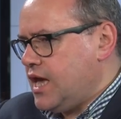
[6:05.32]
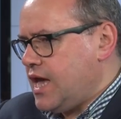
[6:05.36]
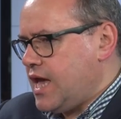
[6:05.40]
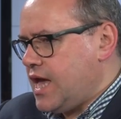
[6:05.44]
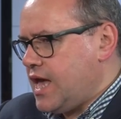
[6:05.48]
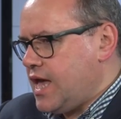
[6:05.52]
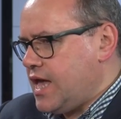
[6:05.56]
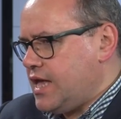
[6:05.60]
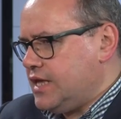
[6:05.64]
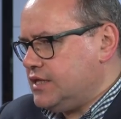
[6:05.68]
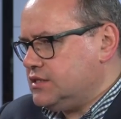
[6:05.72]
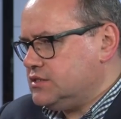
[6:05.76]

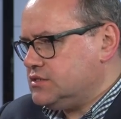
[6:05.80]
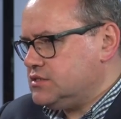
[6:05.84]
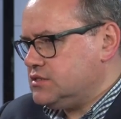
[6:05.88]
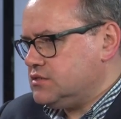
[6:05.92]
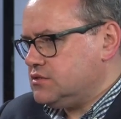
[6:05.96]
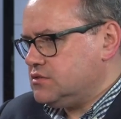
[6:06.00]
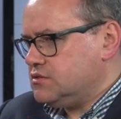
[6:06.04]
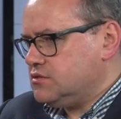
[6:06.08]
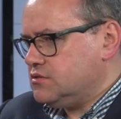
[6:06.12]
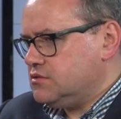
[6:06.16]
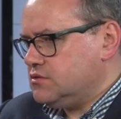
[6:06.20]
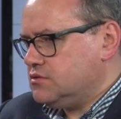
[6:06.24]
and
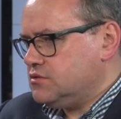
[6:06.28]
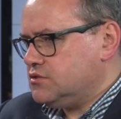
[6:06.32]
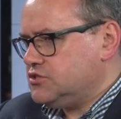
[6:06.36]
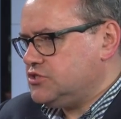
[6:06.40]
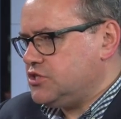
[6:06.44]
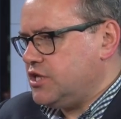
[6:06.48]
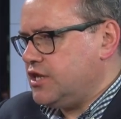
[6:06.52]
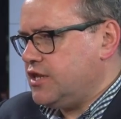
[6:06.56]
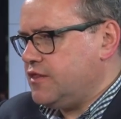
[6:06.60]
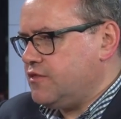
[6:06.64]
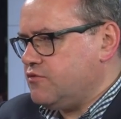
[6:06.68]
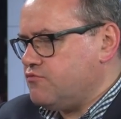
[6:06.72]

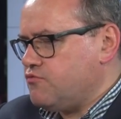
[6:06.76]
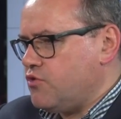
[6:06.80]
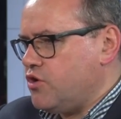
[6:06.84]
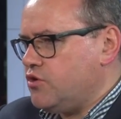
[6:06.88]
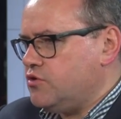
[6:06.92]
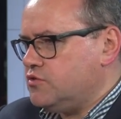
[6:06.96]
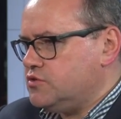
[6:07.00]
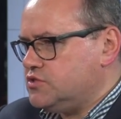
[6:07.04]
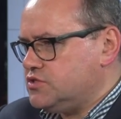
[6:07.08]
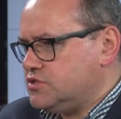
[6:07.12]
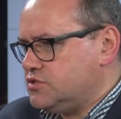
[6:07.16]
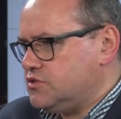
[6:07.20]
certainly the
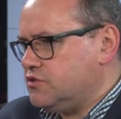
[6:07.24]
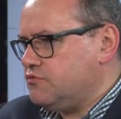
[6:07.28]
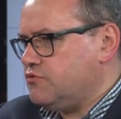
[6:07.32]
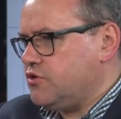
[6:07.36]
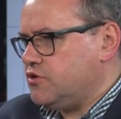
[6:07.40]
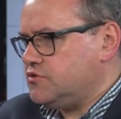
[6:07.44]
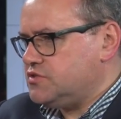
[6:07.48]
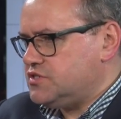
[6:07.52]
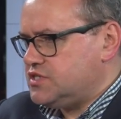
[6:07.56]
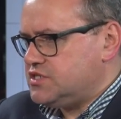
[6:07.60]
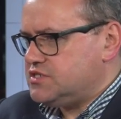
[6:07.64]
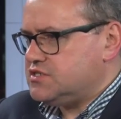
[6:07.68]
roads, the
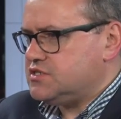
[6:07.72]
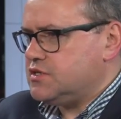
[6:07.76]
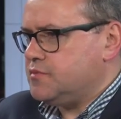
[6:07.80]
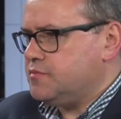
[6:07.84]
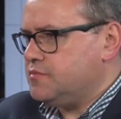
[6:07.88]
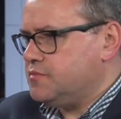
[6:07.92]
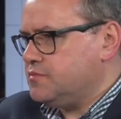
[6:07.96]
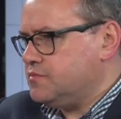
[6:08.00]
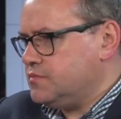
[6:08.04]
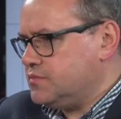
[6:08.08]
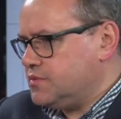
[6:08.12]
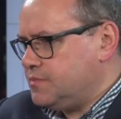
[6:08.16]
road
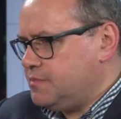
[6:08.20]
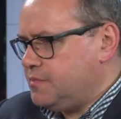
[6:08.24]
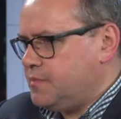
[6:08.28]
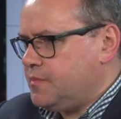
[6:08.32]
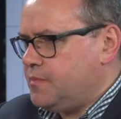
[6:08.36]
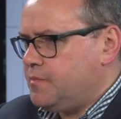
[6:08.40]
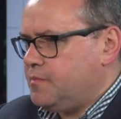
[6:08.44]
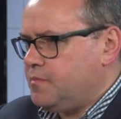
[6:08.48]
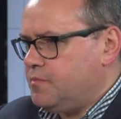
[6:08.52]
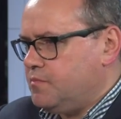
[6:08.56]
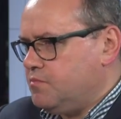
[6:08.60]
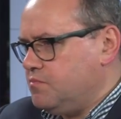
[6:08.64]
system
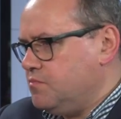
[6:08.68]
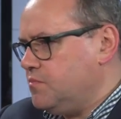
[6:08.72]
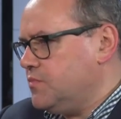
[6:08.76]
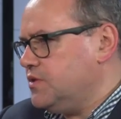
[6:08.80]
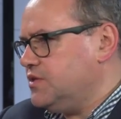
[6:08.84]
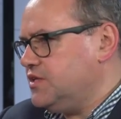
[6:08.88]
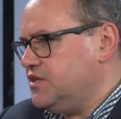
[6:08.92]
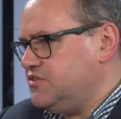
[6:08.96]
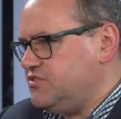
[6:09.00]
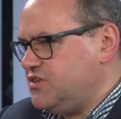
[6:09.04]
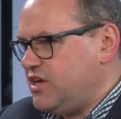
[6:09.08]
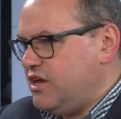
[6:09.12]

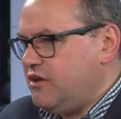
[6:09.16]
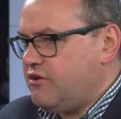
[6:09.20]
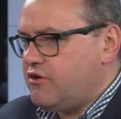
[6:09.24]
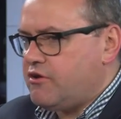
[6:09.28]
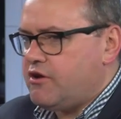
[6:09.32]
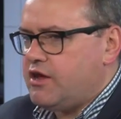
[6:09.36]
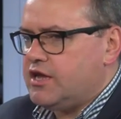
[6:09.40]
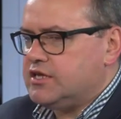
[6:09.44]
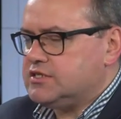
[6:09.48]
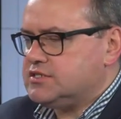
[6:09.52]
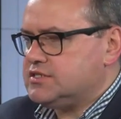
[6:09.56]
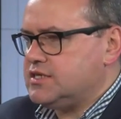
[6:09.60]

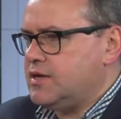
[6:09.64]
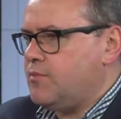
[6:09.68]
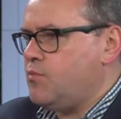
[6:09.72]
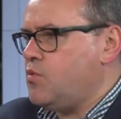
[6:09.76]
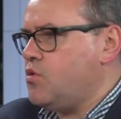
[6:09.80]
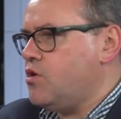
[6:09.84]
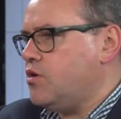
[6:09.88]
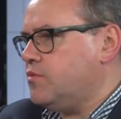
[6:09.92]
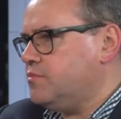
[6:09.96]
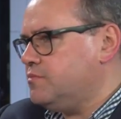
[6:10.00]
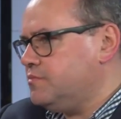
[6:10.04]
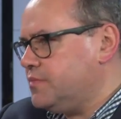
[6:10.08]
deteriorates
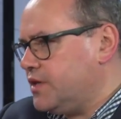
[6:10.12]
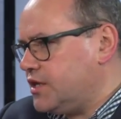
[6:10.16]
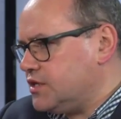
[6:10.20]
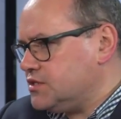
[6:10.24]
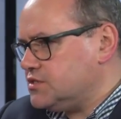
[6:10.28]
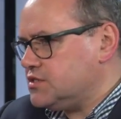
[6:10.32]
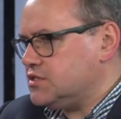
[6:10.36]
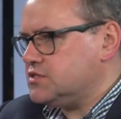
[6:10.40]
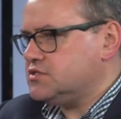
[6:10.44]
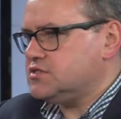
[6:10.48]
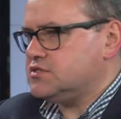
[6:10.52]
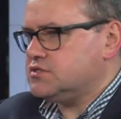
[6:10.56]
somewhat
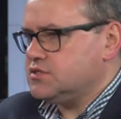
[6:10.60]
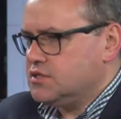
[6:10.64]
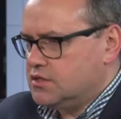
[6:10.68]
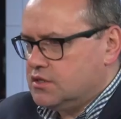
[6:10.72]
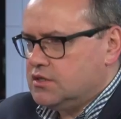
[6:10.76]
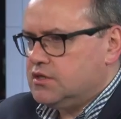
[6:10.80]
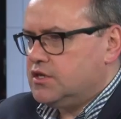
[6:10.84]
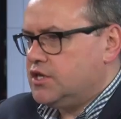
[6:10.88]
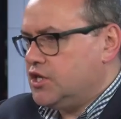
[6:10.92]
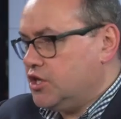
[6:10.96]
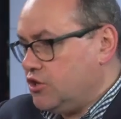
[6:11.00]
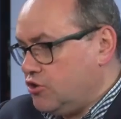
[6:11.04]
because there's
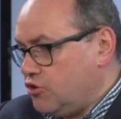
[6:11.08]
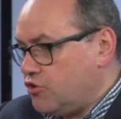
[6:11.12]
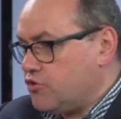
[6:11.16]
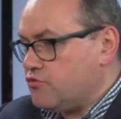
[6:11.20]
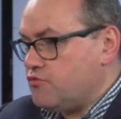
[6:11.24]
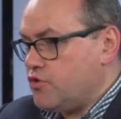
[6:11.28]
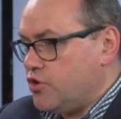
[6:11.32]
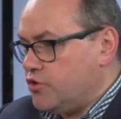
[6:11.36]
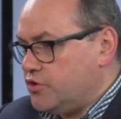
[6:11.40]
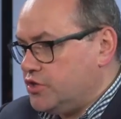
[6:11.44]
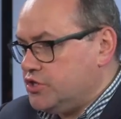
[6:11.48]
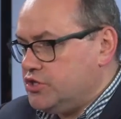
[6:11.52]
a lot
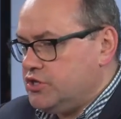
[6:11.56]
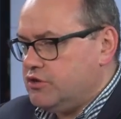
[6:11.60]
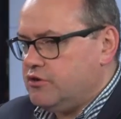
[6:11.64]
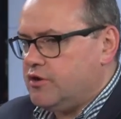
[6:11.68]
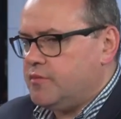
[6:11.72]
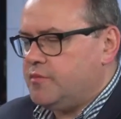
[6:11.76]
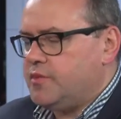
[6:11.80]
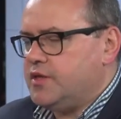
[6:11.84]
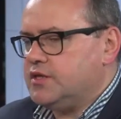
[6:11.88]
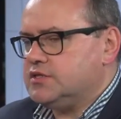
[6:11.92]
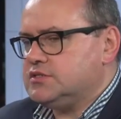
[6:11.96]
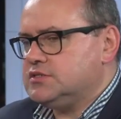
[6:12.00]
of road in
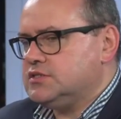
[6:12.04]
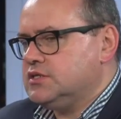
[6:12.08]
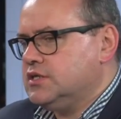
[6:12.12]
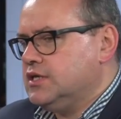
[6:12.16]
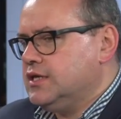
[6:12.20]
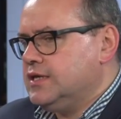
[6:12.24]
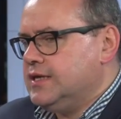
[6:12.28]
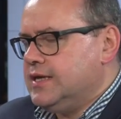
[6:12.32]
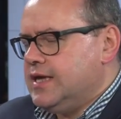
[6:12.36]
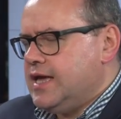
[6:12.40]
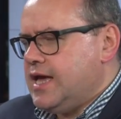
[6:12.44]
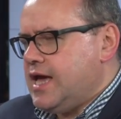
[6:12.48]
Europe that's.
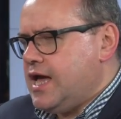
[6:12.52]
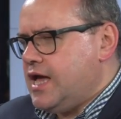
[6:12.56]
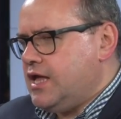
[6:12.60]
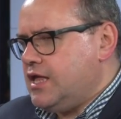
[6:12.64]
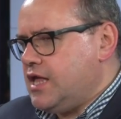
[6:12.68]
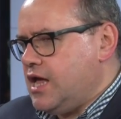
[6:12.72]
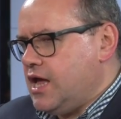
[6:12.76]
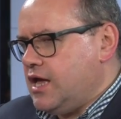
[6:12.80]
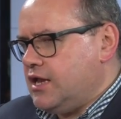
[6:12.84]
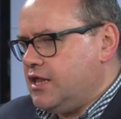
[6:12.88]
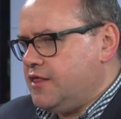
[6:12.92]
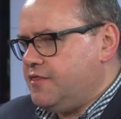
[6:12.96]

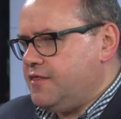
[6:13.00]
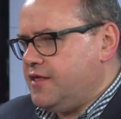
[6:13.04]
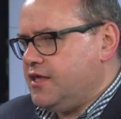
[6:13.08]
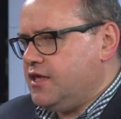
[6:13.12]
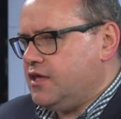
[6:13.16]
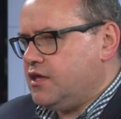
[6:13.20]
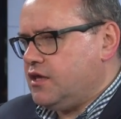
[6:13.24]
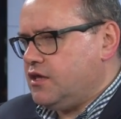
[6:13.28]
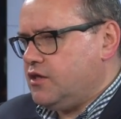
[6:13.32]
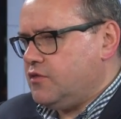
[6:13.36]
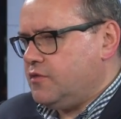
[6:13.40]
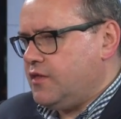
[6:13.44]
And, and I
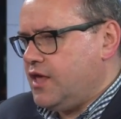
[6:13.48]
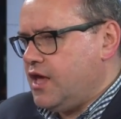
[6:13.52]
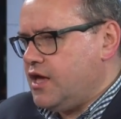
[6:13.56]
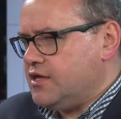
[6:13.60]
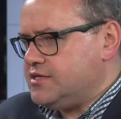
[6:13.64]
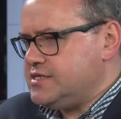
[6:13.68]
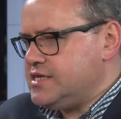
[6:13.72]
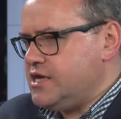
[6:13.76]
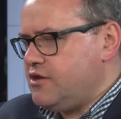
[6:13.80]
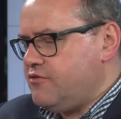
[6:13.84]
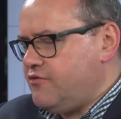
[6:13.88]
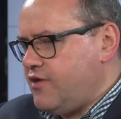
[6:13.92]
think the
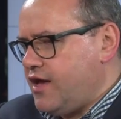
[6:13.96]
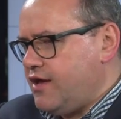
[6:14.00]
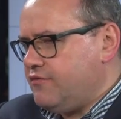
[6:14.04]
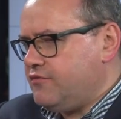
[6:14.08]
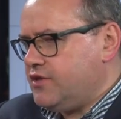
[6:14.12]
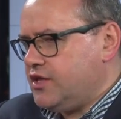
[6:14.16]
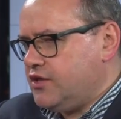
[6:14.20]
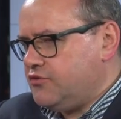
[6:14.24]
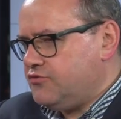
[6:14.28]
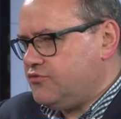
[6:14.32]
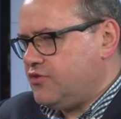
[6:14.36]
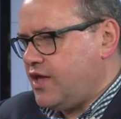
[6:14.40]
idea of
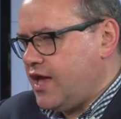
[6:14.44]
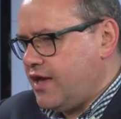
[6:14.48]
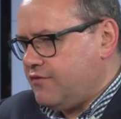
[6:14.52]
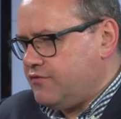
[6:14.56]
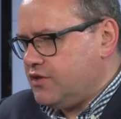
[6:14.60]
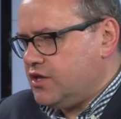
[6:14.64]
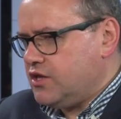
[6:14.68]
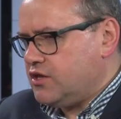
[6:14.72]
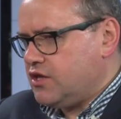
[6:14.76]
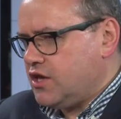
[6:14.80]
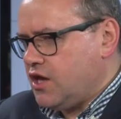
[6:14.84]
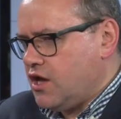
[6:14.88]
having a
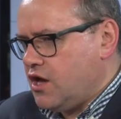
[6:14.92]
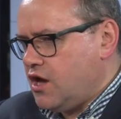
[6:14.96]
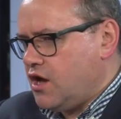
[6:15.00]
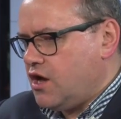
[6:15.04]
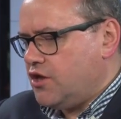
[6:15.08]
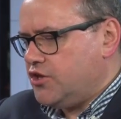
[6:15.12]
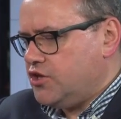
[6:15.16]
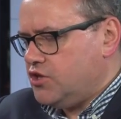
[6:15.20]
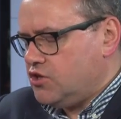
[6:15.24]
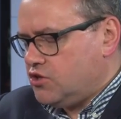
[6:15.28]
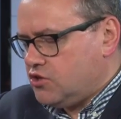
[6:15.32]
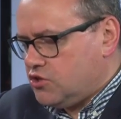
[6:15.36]
having a
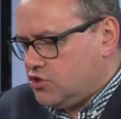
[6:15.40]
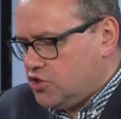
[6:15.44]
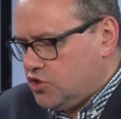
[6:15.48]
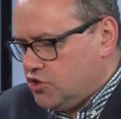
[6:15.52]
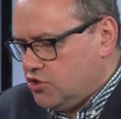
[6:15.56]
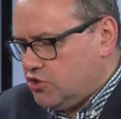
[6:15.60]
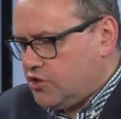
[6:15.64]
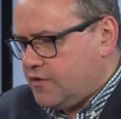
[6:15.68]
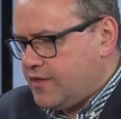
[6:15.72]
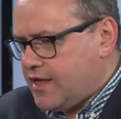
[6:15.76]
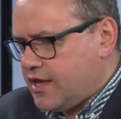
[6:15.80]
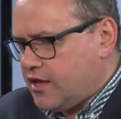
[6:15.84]
car, you,
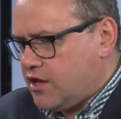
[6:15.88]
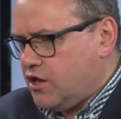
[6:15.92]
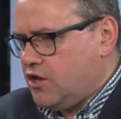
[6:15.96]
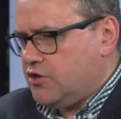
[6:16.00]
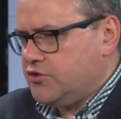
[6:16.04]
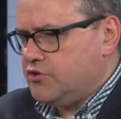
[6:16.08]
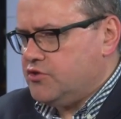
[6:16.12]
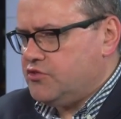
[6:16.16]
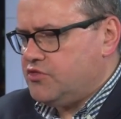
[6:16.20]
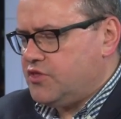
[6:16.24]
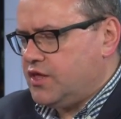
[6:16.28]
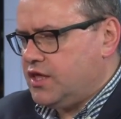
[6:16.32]
you look at that
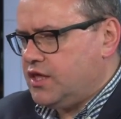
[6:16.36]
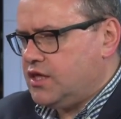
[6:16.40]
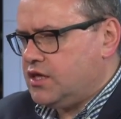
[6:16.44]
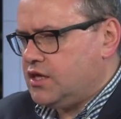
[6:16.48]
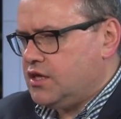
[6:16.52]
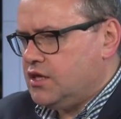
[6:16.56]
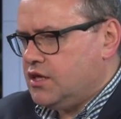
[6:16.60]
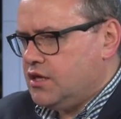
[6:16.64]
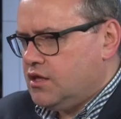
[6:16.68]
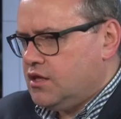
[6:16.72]
car and you think,